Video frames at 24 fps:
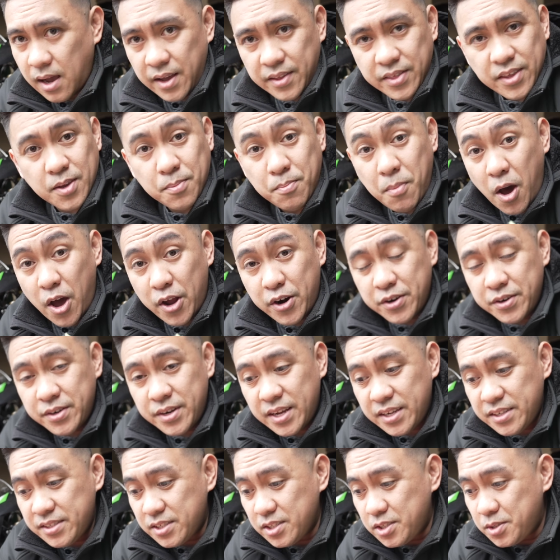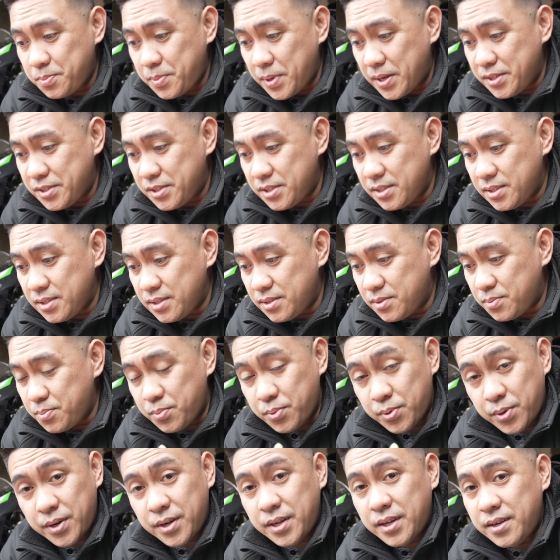I think modern day suspension is
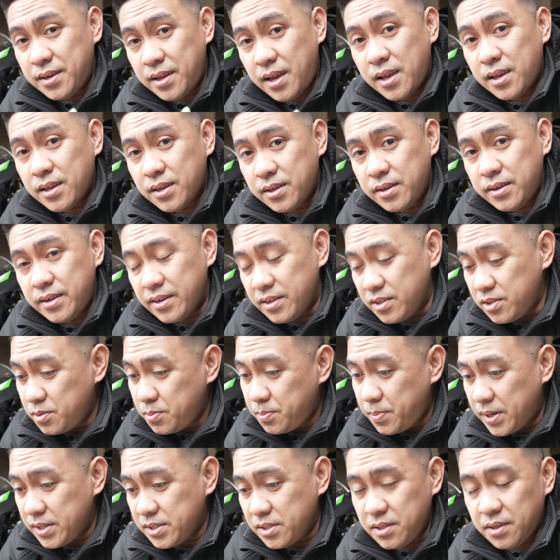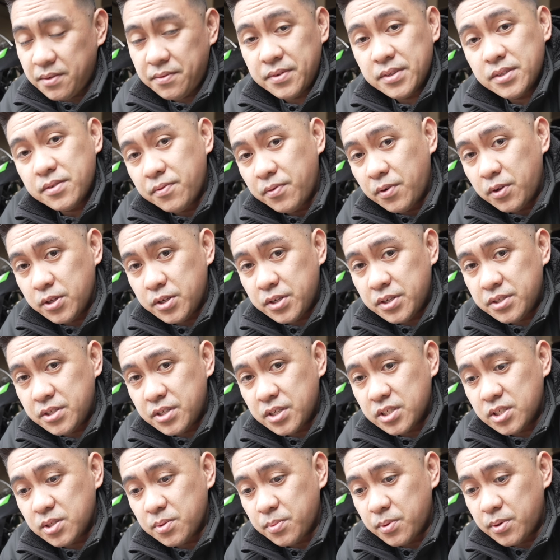pretty dang good, especially if it's fully
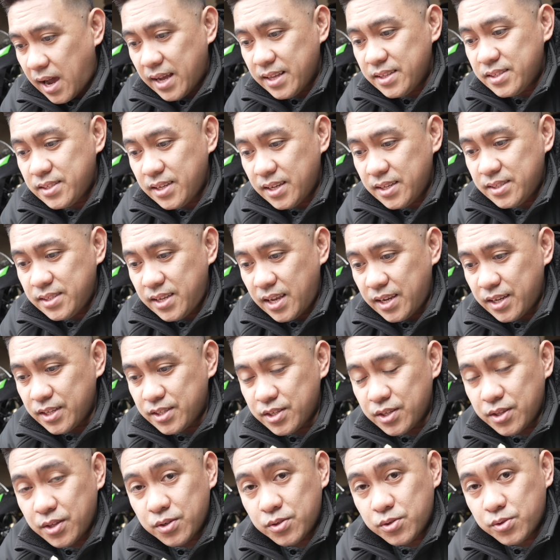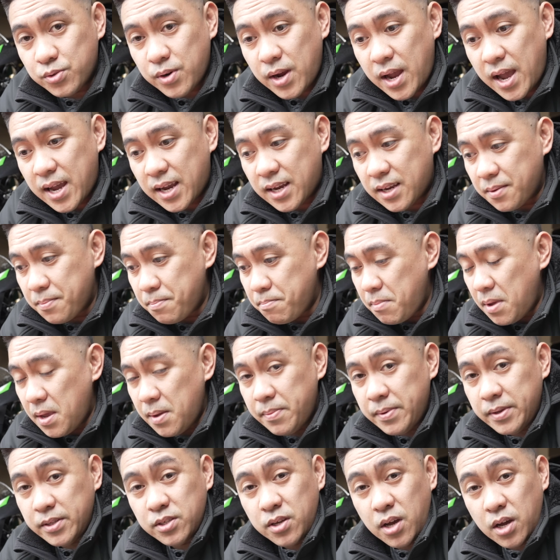adjustable. I'd say take it to the track,
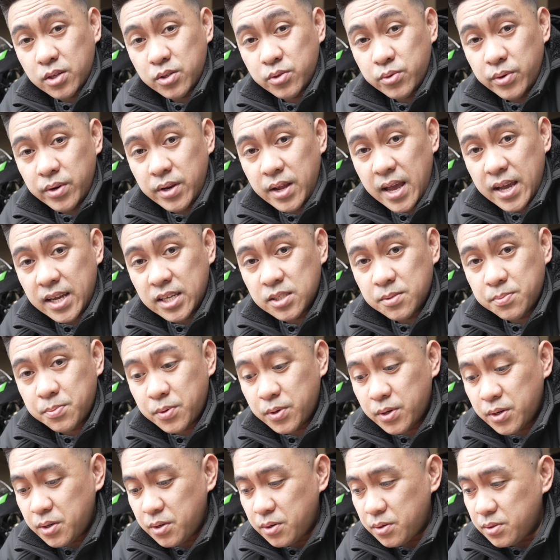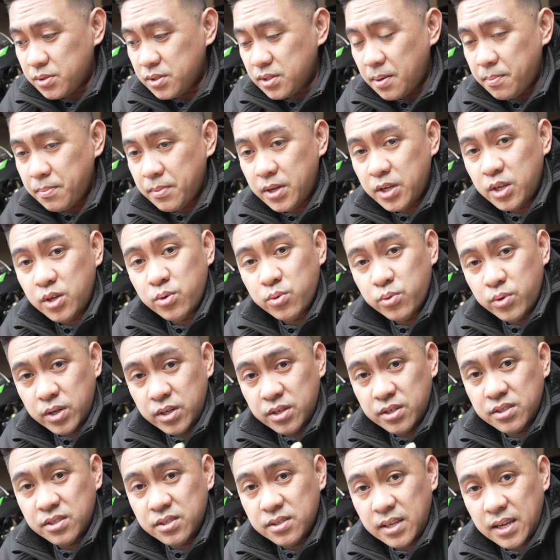maybe talk to an expert or somebody who
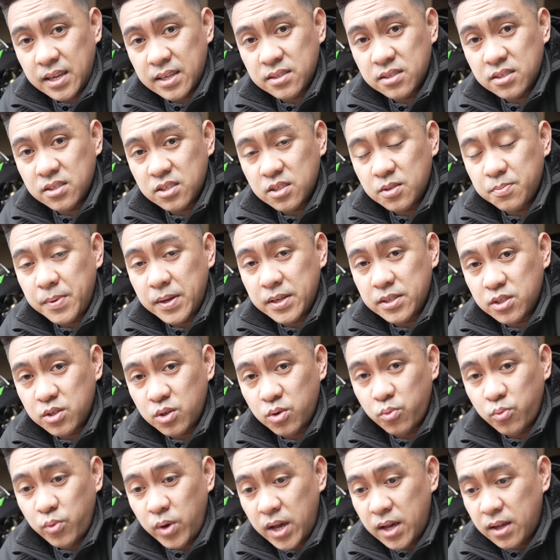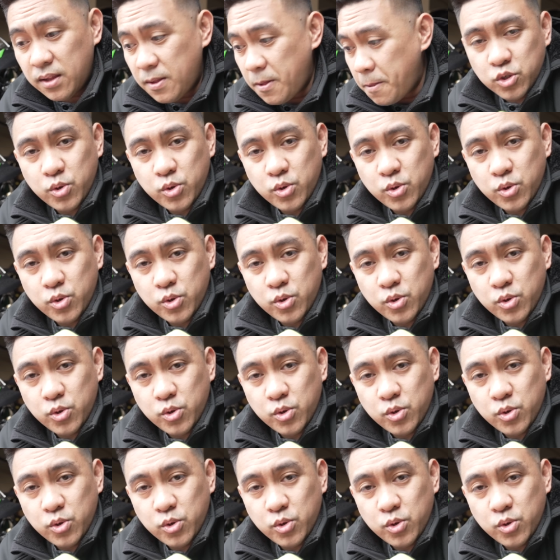understands suspension well.